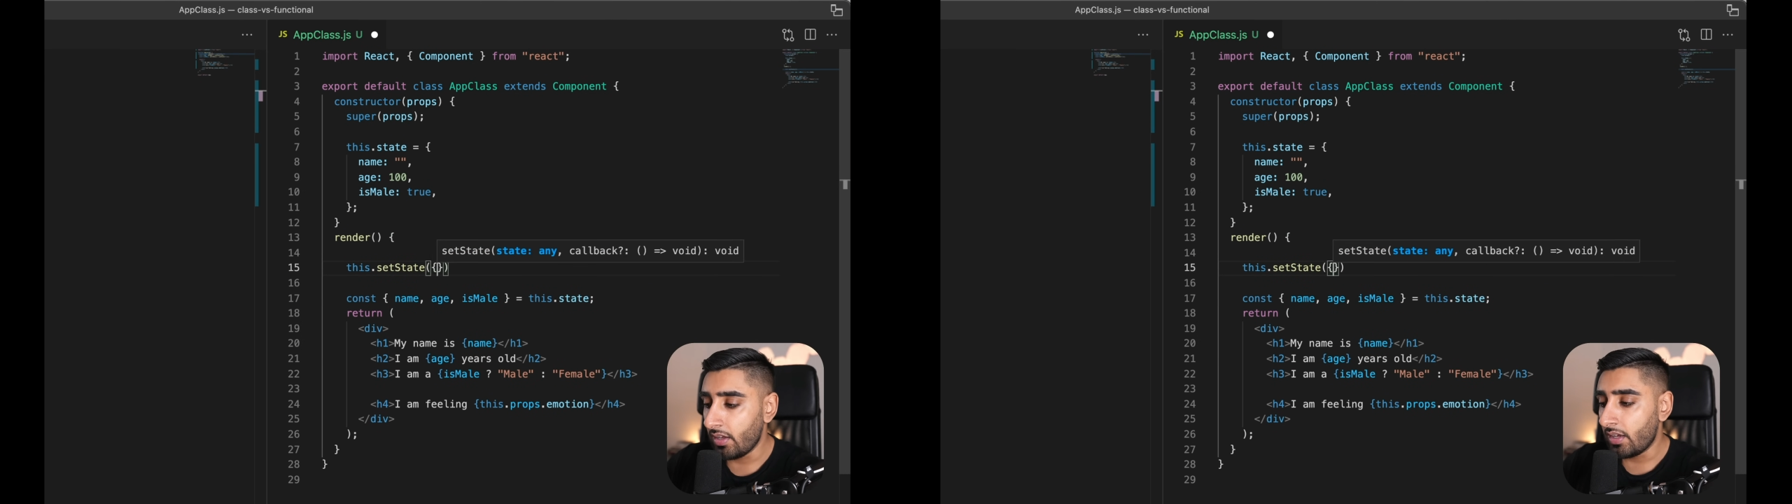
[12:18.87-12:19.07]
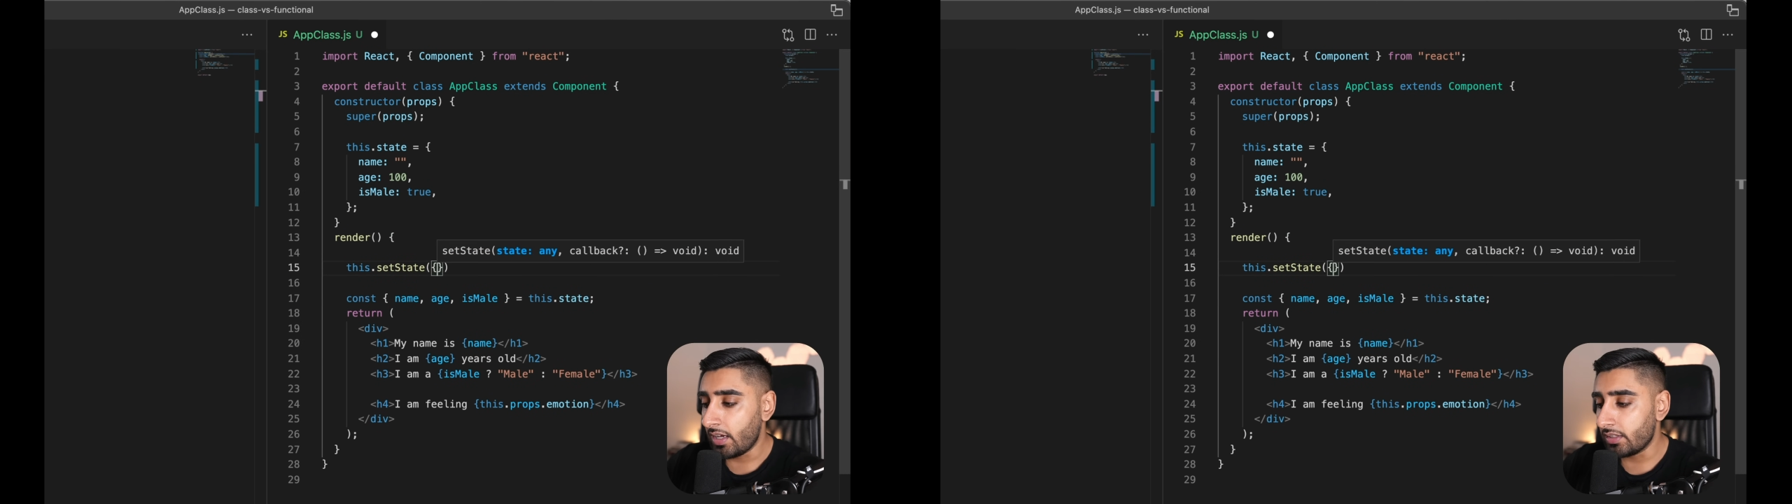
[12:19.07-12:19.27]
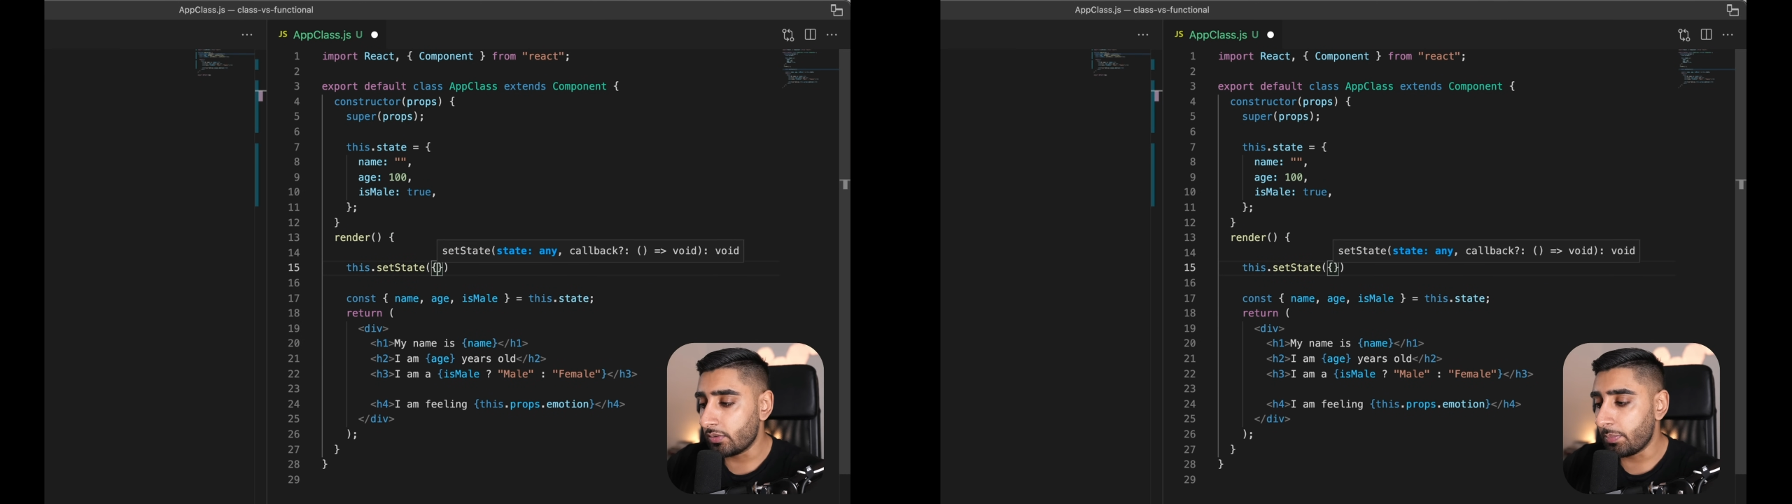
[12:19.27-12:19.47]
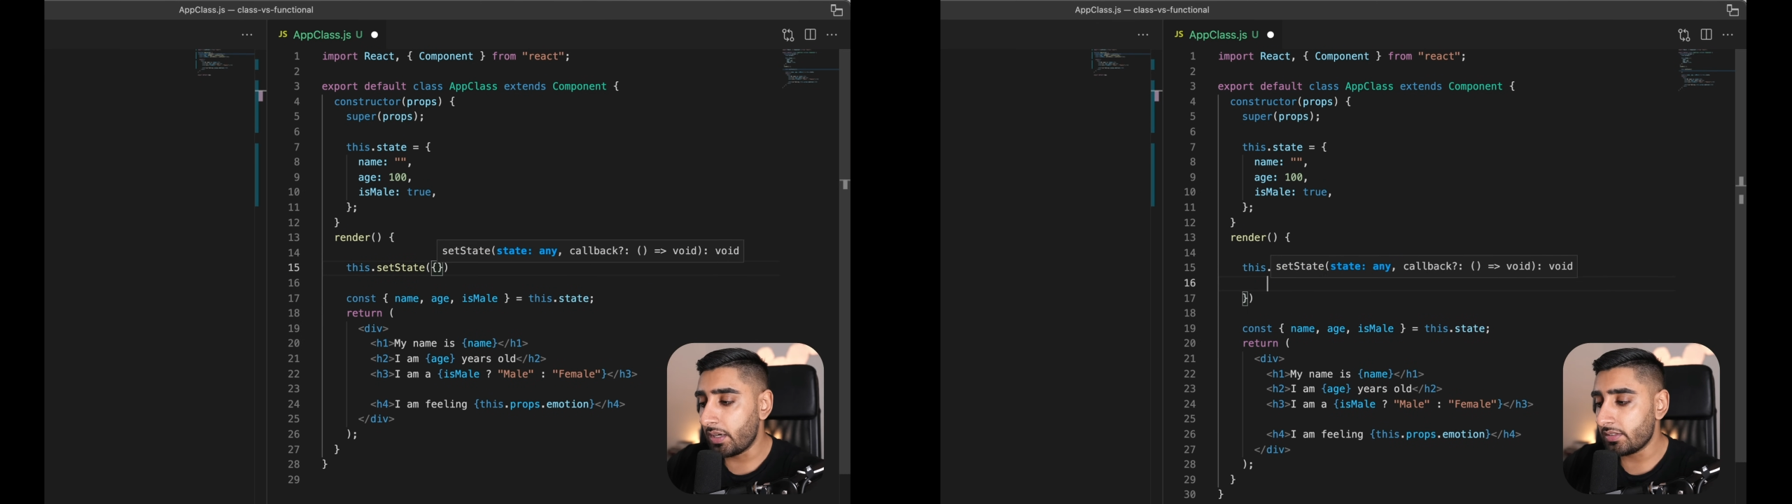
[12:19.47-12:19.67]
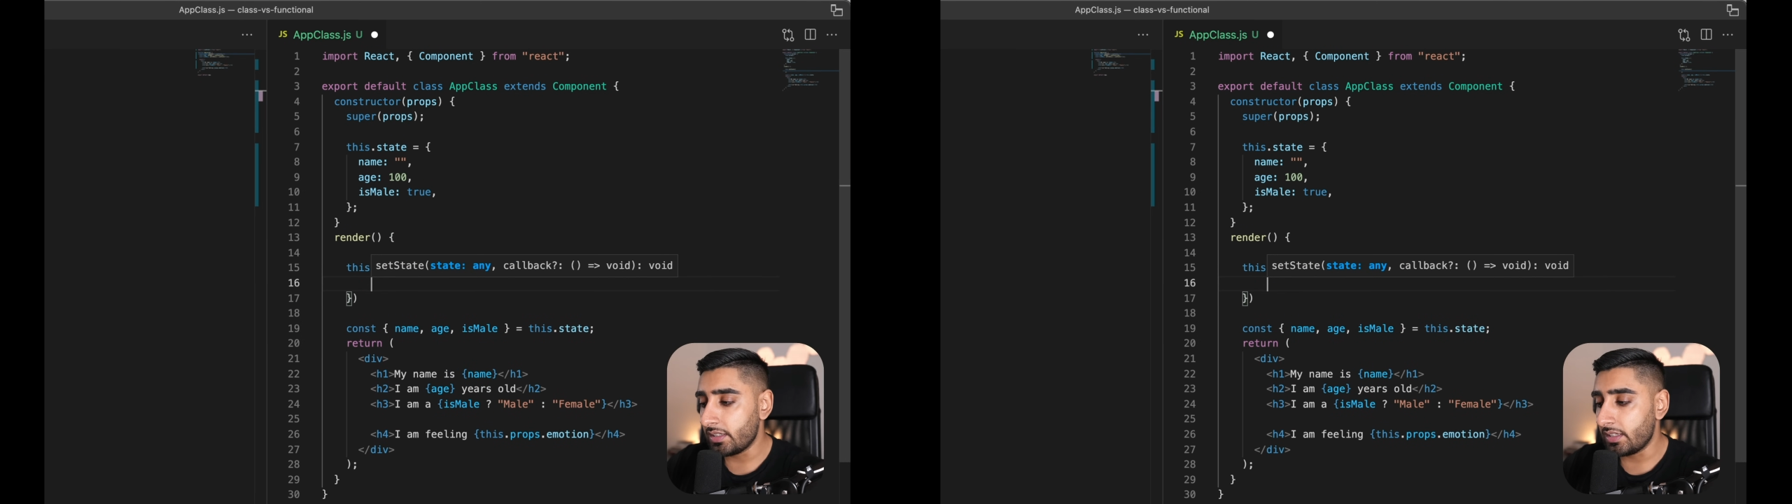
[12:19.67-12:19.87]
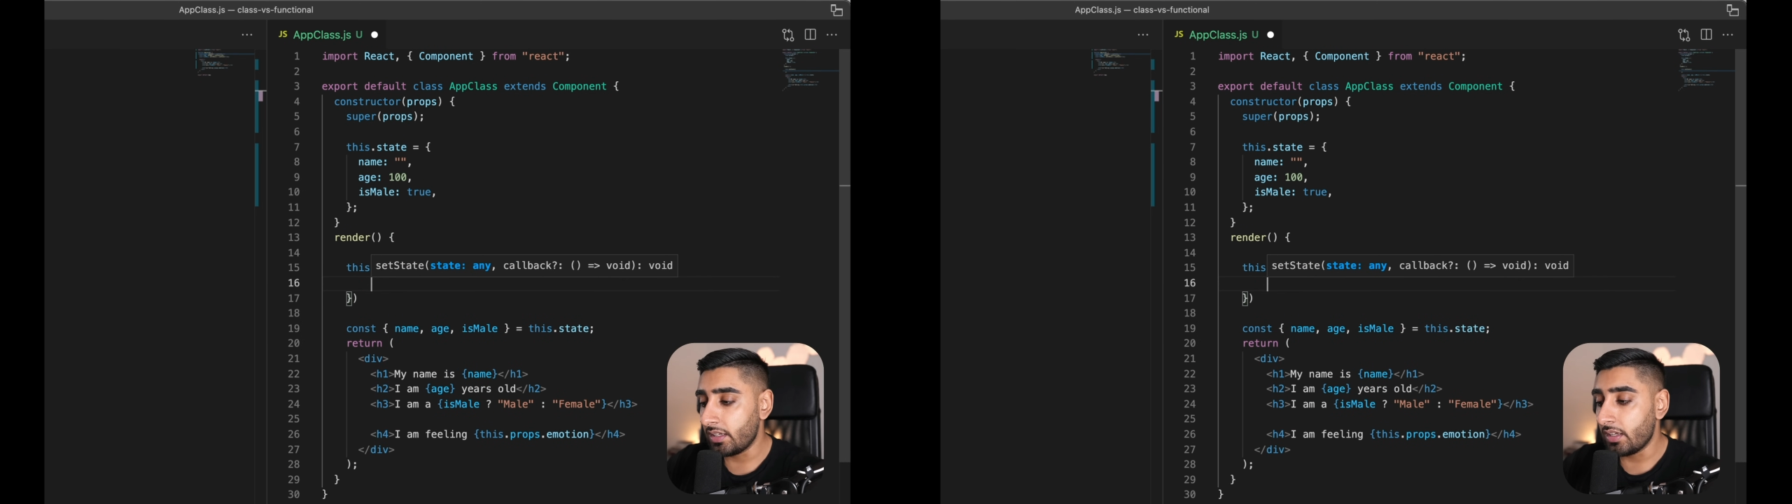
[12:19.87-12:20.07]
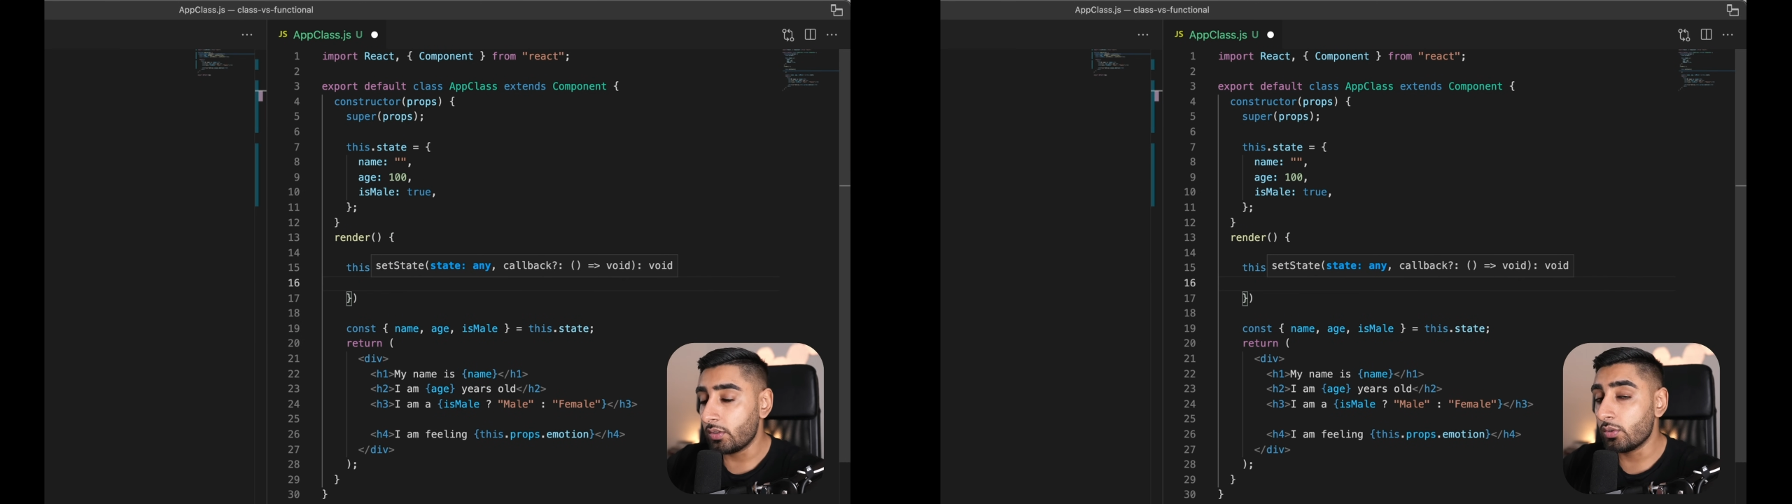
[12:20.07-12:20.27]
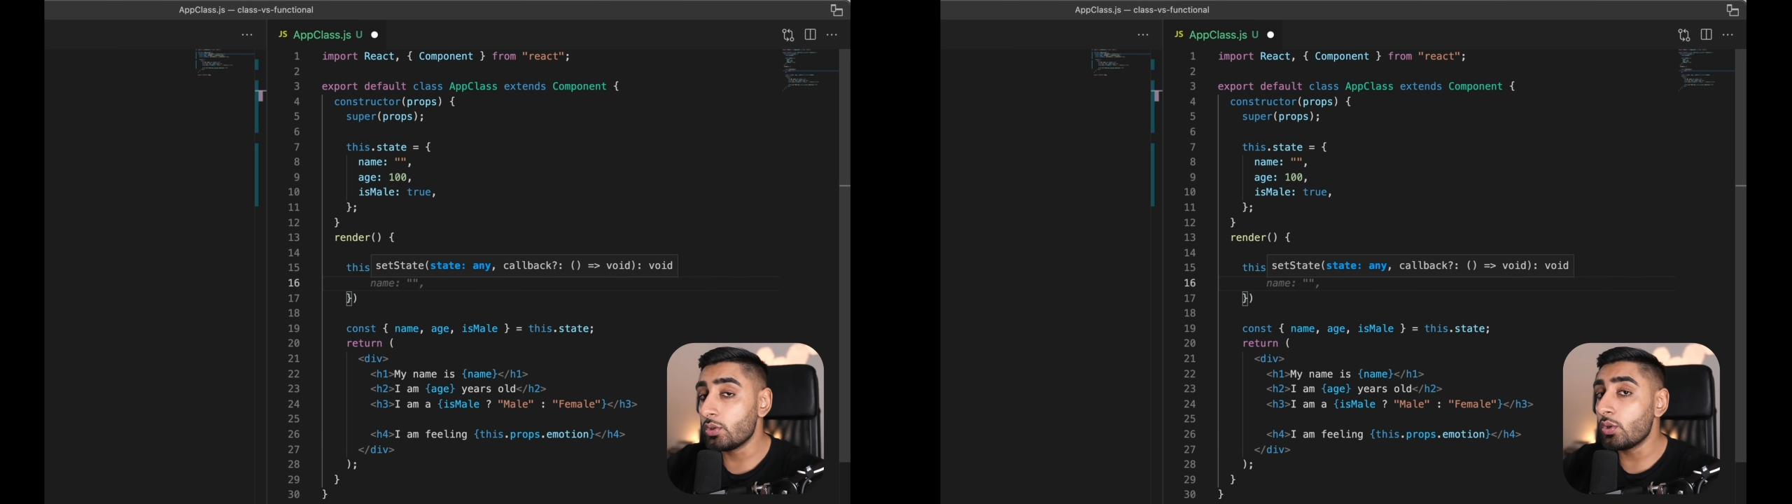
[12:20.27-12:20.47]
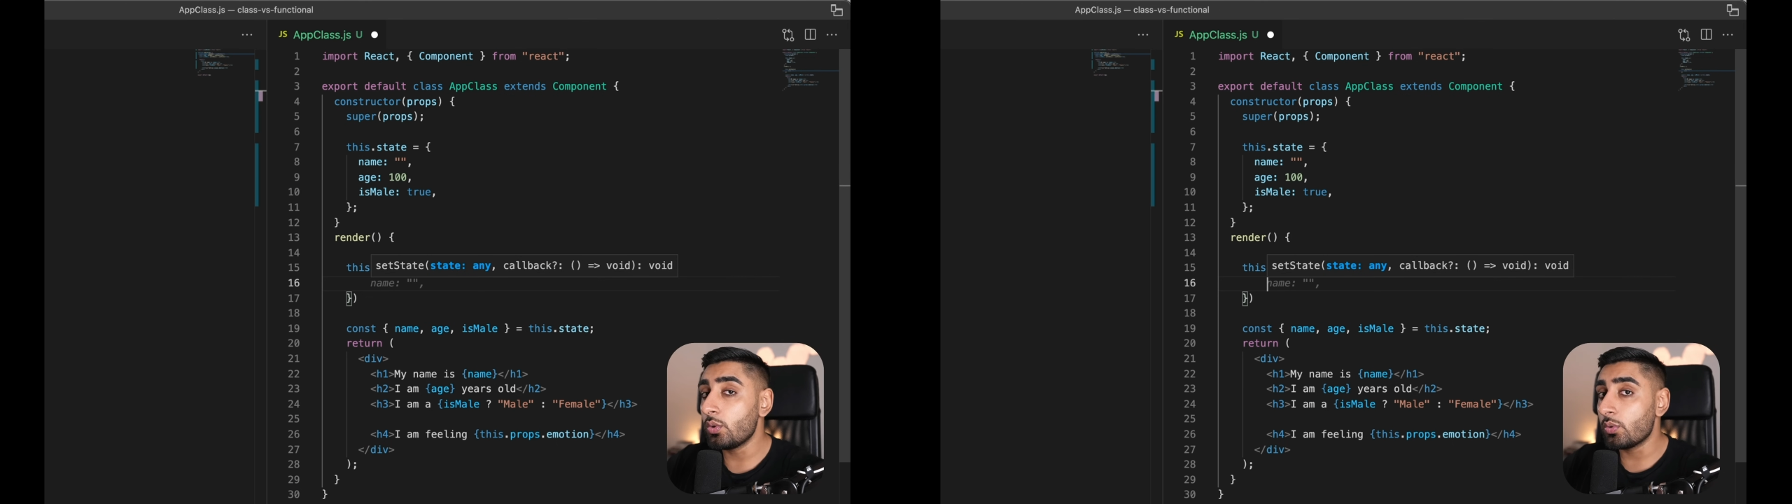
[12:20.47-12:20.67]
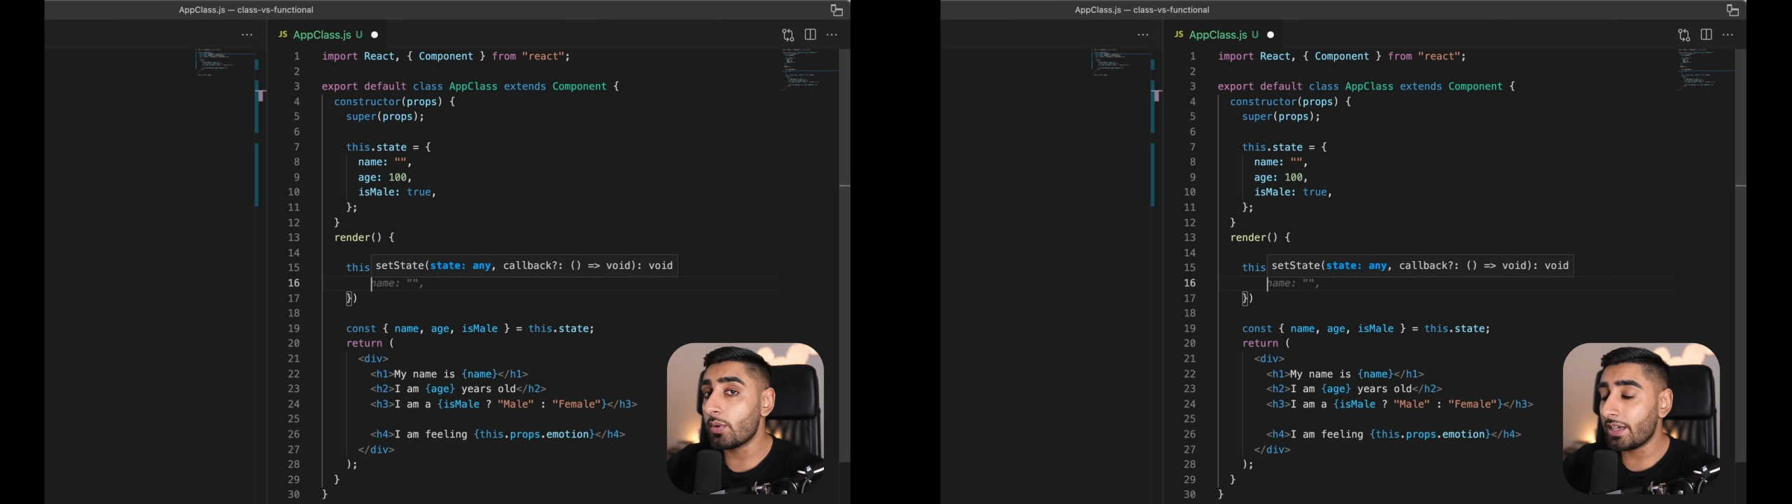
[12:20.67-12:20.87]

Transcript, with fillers: and you pass in new